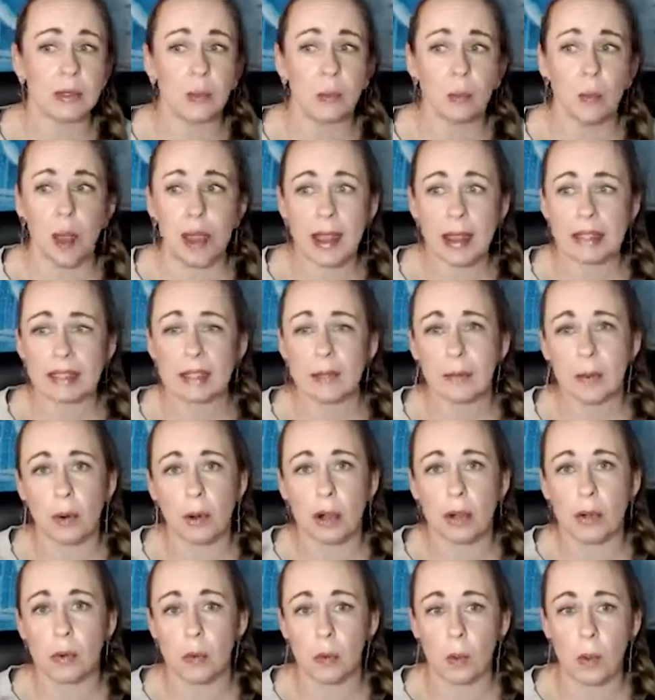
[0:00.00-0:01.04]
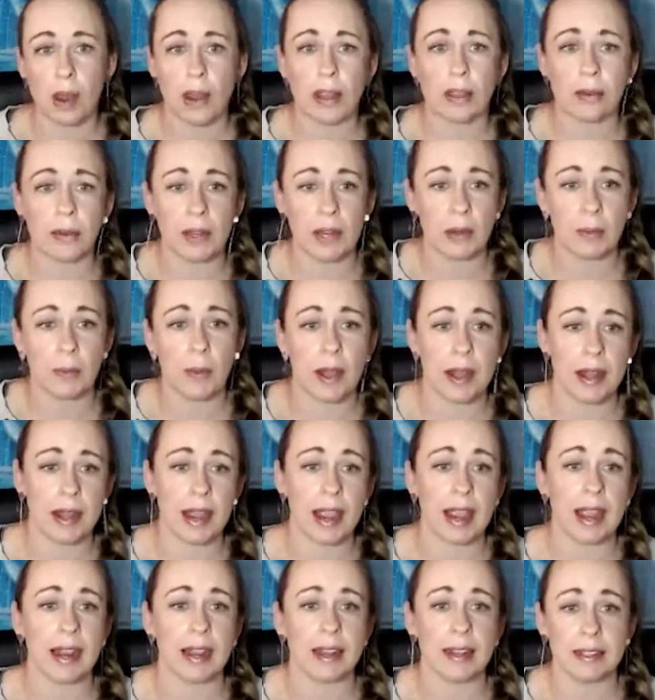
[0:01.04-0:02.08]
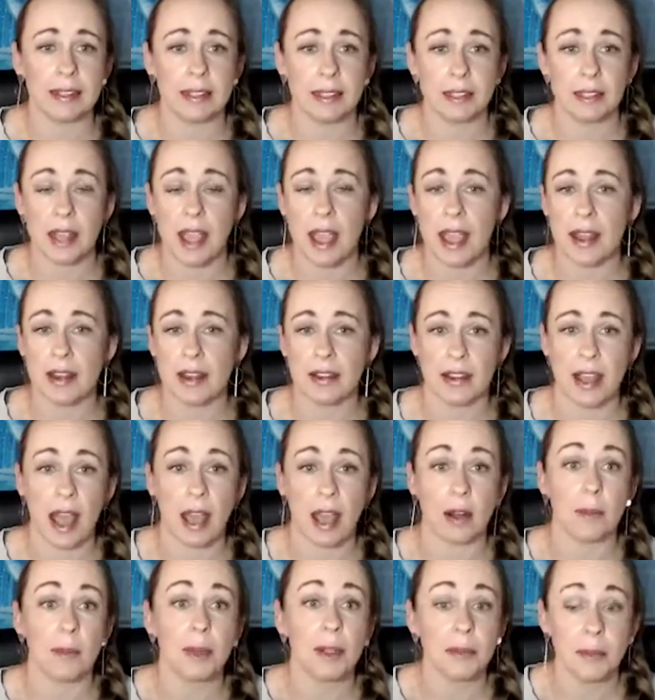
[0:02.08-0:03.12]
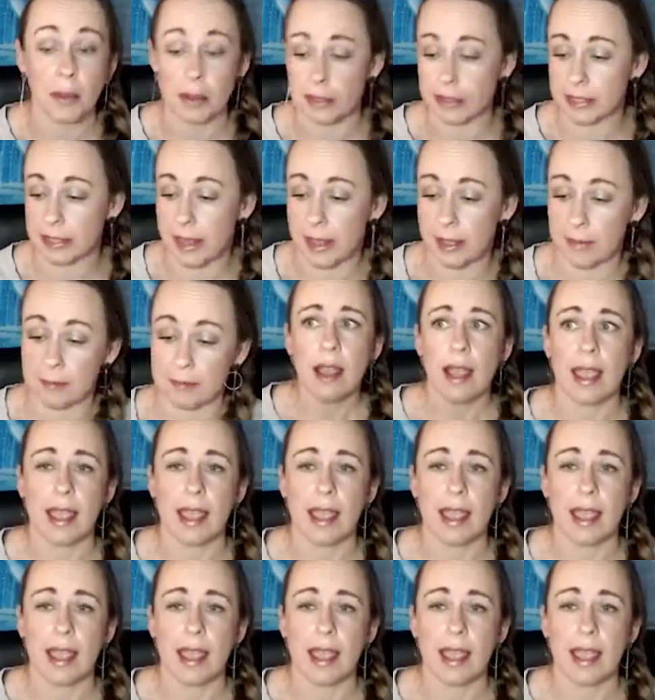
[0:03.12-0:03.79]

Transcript: why it's important, why you need one, and how to build one today.